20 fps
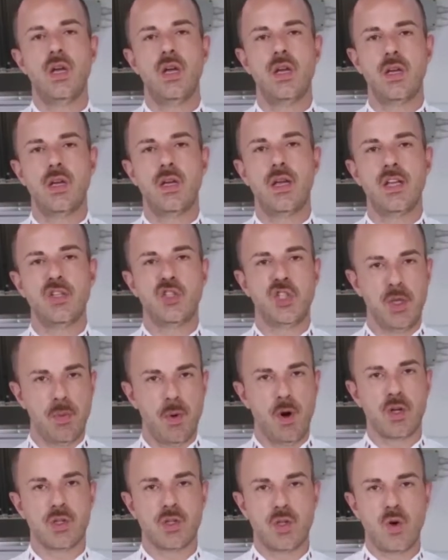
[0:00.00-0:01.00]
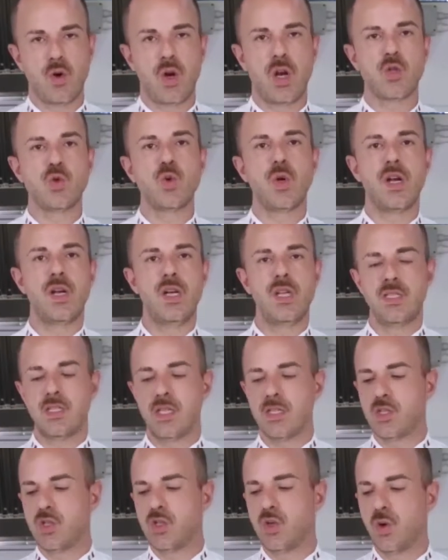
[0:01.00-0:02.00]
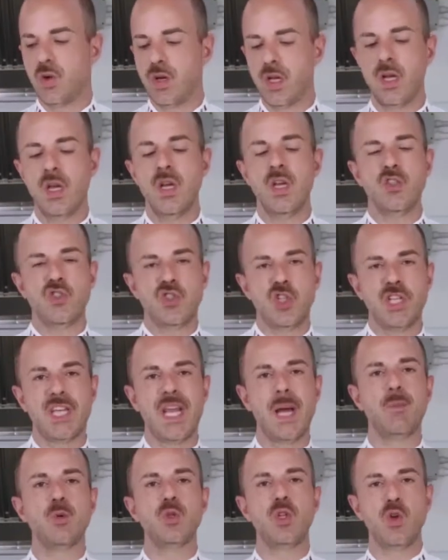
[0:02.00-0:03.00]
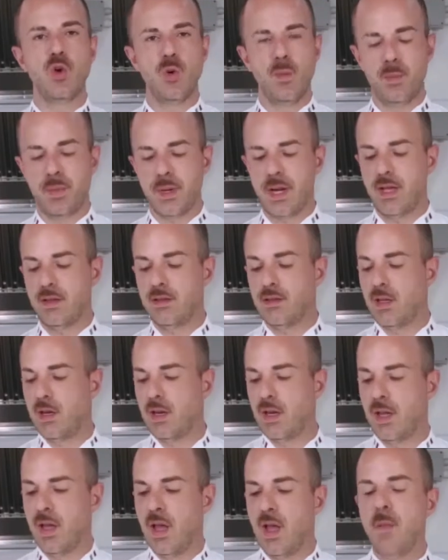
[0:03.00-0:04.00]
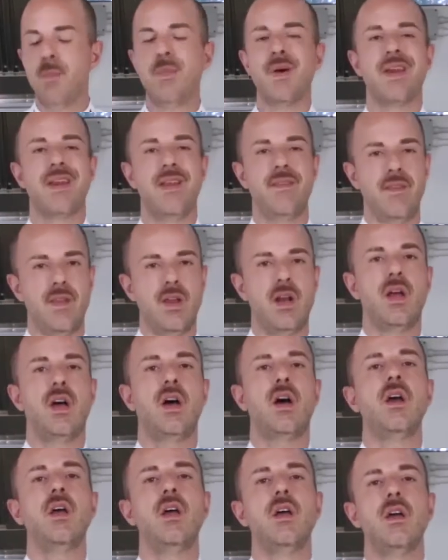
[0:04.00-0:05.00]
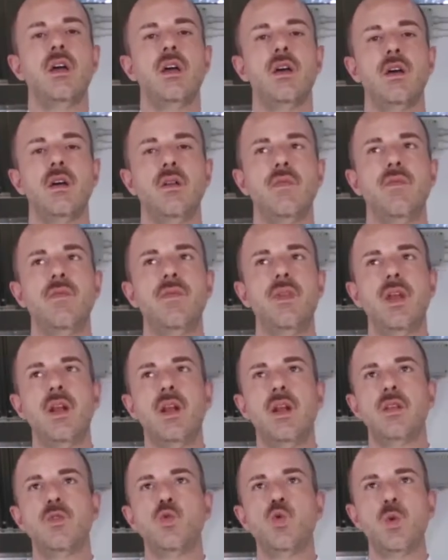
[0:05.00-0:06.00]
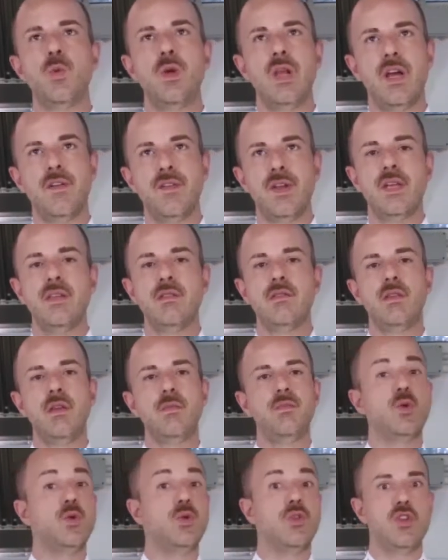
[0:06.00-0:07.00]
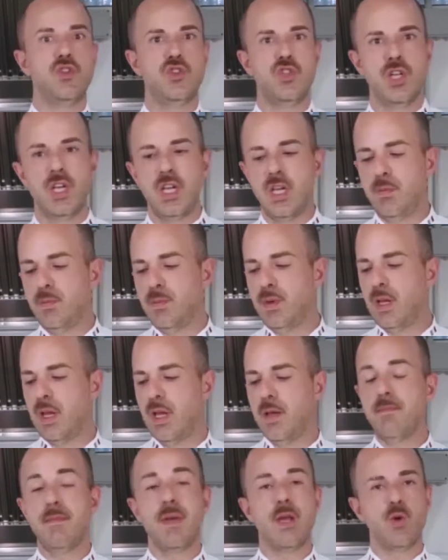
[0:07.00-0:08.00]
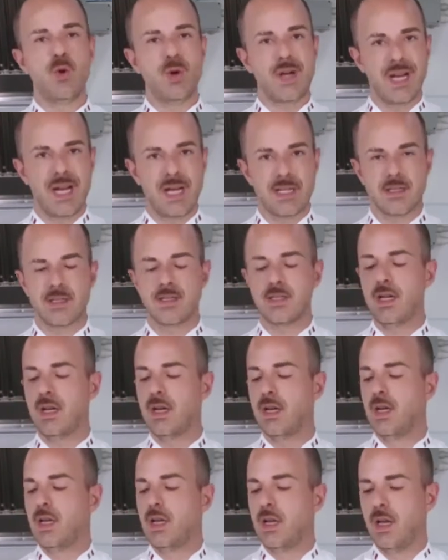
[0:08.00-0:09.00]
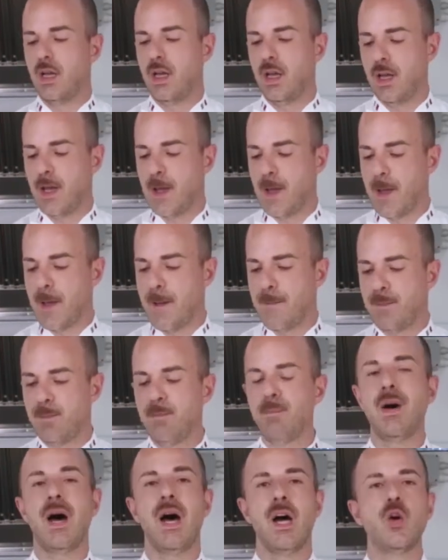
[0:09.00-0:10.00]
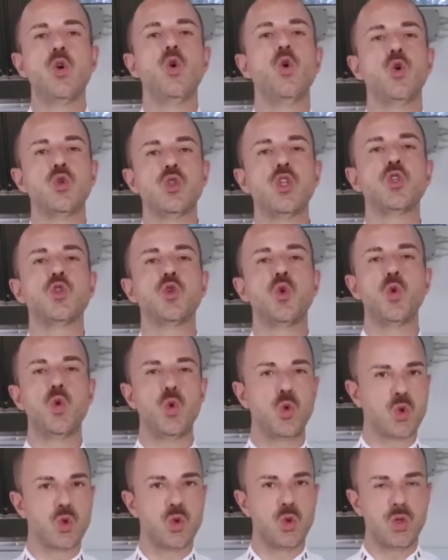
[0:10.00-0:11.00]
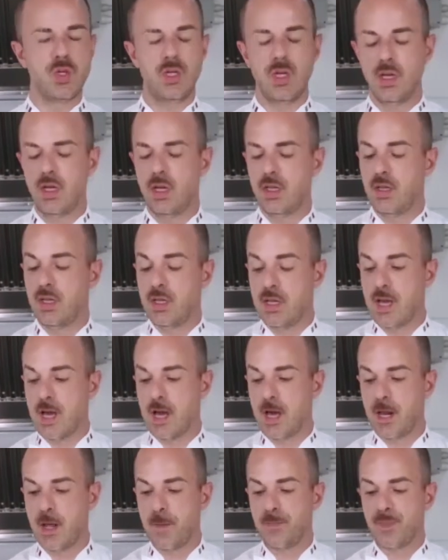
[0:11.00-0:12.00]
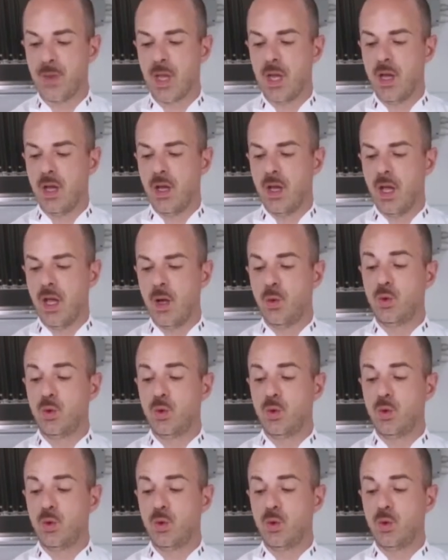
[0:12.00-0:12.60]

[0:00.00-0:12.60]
the various passages that bring us to its making, we'll try to understand them to make it in 2020 maybe more digestible, less fat, but with the same